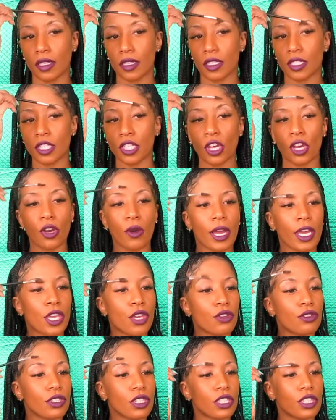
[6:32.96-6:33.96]
So I
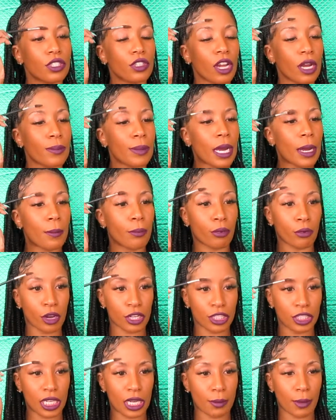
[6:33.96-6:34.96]
usually start by
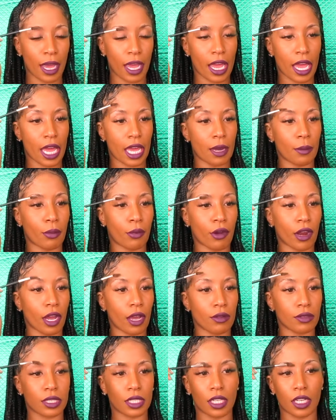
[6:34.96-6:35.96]
brushing my
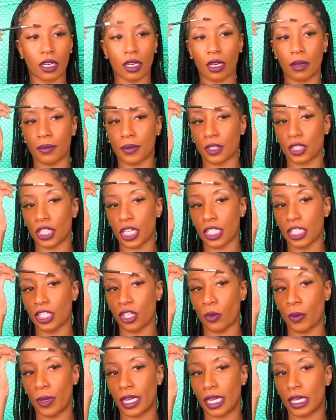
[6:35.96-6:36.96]
eyebrows up just
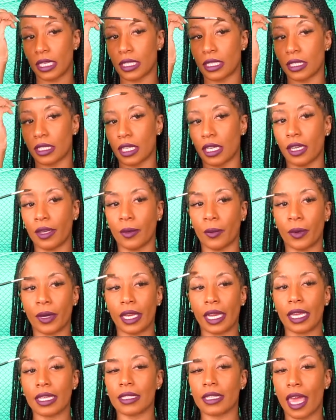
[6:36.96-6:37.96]
so we can see
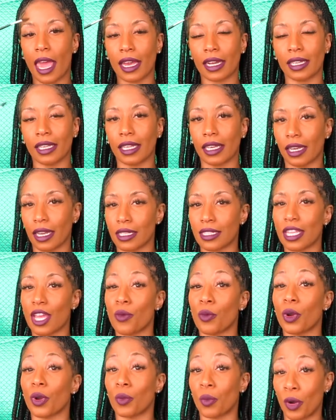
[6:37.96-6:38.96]
what exactly it is
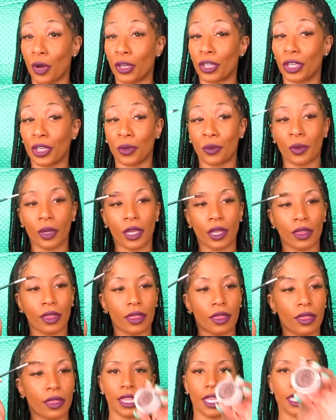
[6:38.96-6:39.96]
that we're working
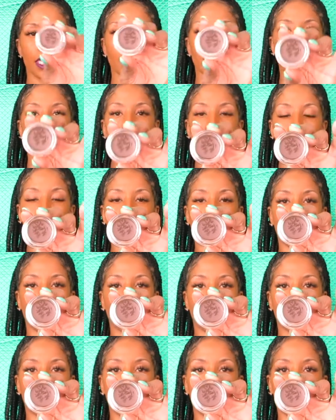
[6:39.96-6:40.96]
with. This is how the
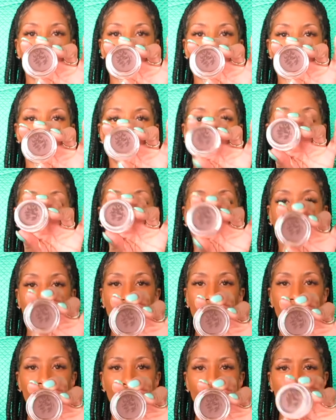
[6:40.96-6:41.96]
product looks. It's
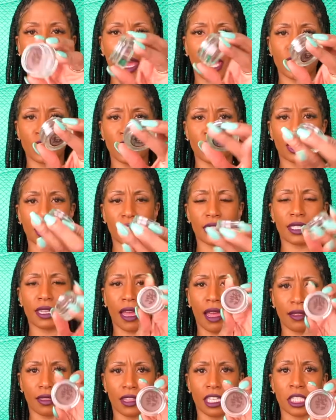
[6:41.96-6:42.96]
brand new. I actually just
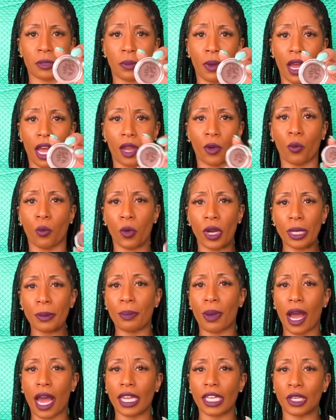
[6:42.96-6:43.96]
got this pot.
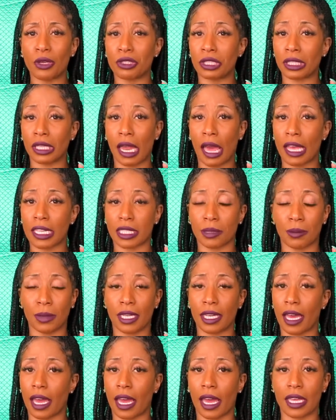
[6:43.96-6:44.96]
One pot usually lasts
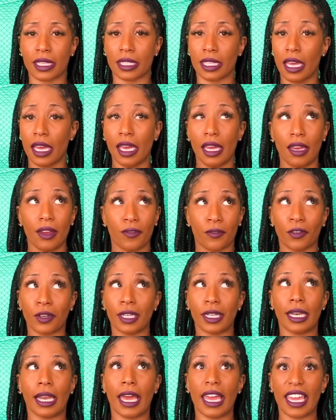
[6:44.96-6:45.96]
me, guys,
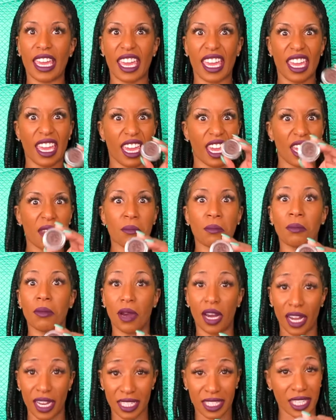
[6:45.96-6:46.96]
for like 8
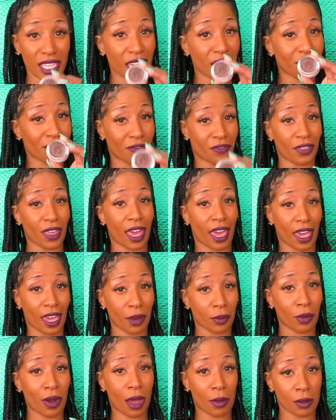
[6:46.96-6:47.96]
months, if
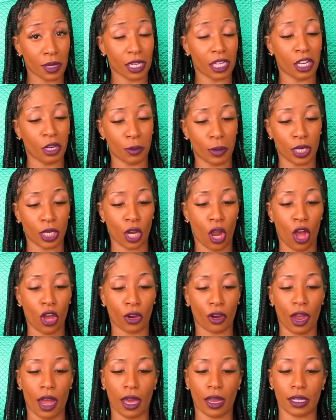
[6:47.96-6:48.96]
that. Probably a little bit
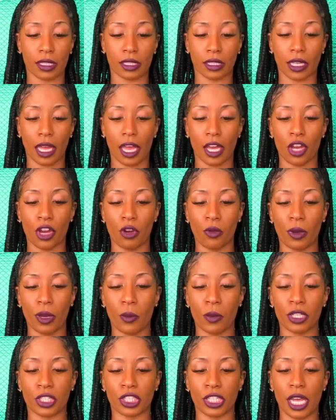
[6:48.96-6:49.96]
longer, honestly. I go
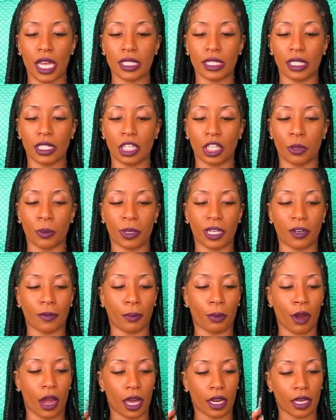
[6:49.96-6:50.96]
in with just a little bit
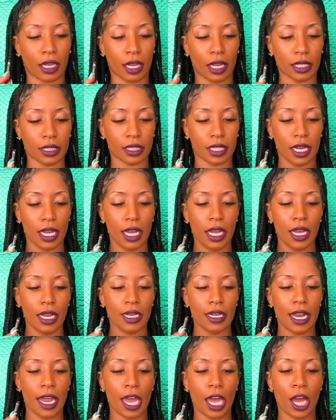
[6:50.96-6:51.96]
of product.
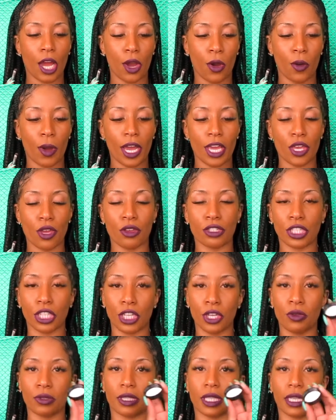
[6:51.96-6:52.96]
Now, I
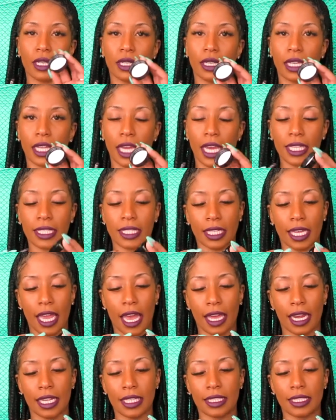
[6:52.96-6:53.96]
usually use the lid to
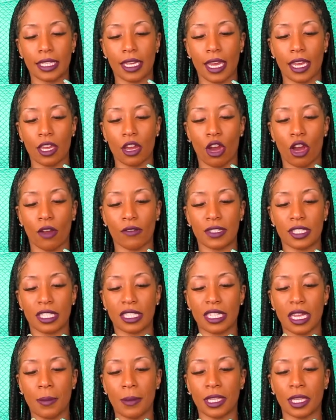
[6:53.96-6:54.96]
kind of take off
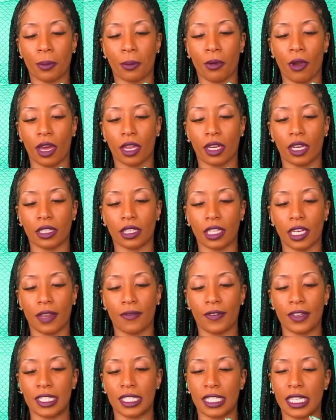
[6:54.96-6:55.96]
some of the product
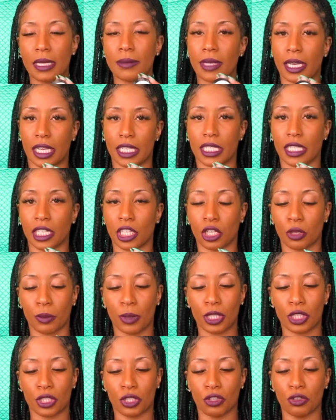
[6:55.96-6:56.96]
if it seems like it's a little
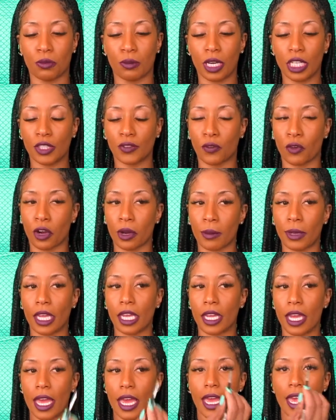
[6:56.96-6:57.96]
bit too much for me.